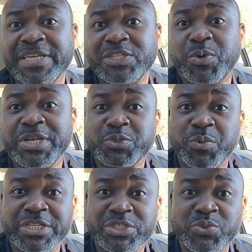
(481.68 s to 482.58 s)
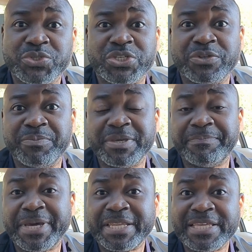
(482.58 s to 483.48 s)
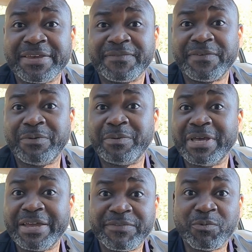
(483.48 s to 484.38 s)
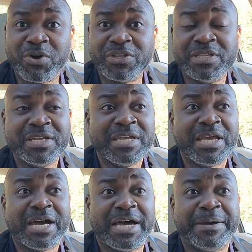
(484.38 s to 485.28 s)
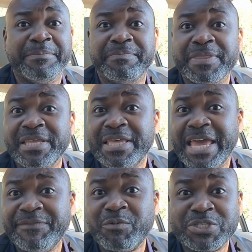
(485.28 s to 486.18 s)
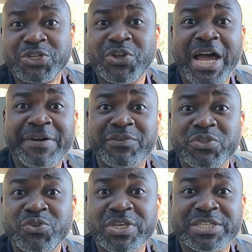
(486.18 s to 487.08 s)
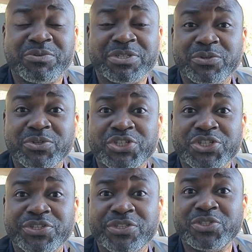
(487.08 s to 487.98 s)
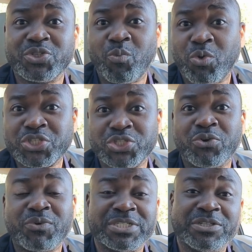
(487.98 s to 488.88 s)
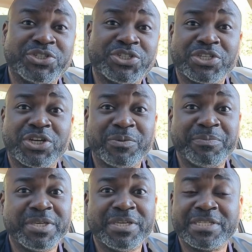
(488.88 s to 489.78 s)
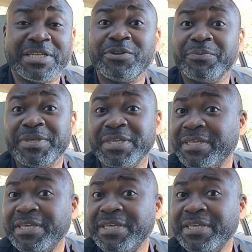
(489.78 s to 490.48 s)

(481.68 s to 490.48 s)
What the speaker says: 2022 is going to be a better year for everyone. Everyone's going to have a New Year's resolution. So what's your resolution going to be? Is it going to be,